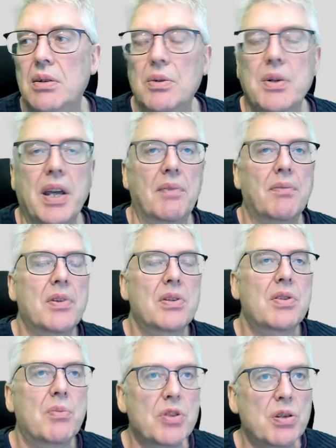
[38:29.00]
okay, so
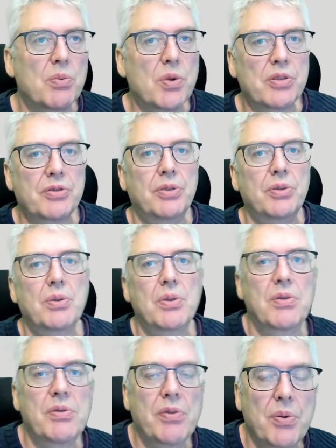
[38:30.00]
that was a
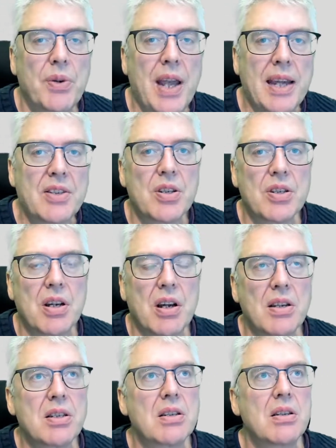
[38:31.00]
walkthrough through the
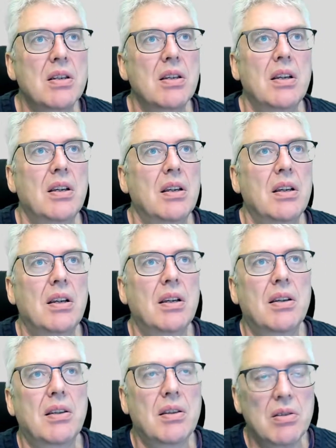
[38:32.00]
exercise,
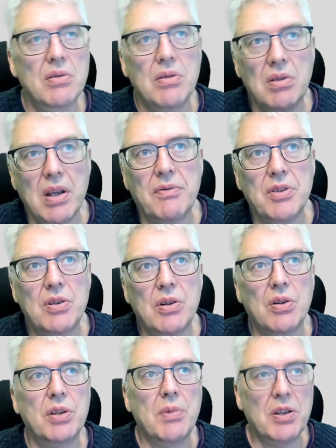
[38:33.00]
and you have the
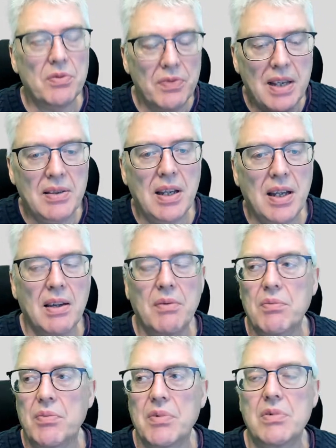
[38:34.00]
document, read there,
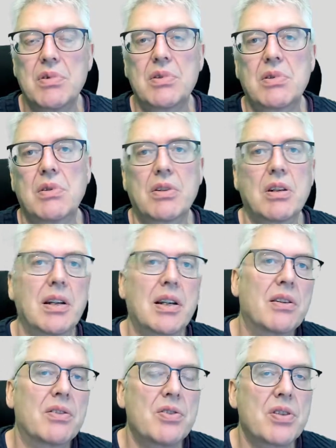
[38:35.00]
look a little
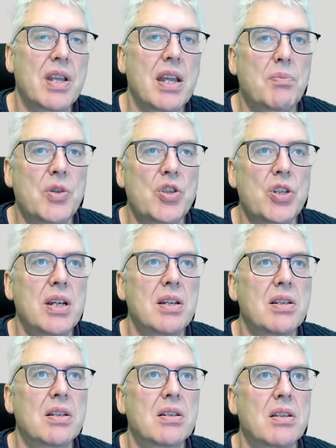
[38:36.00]
on state
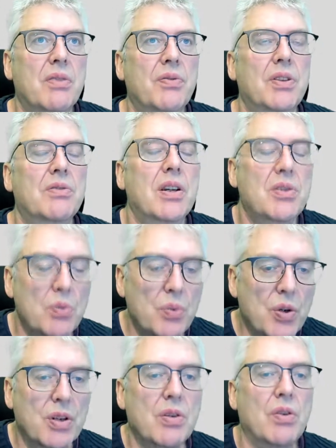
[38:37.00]
machines and stuff, and try to
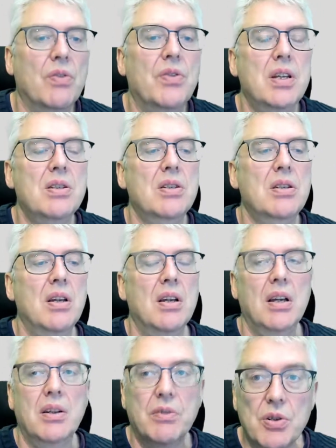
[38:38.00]
work on this.
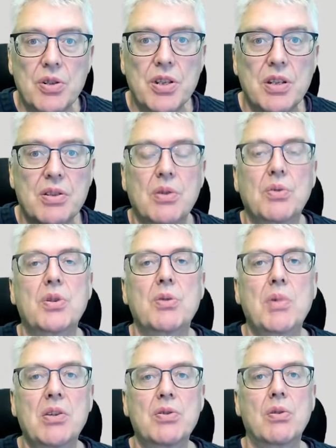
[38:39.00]
And of course, there's going to
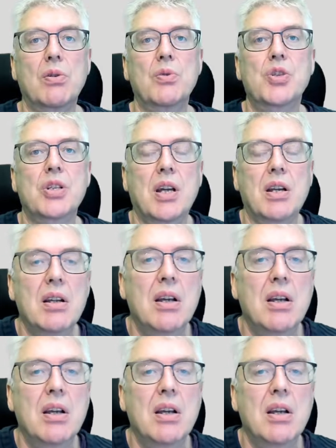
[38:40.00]
be a solution.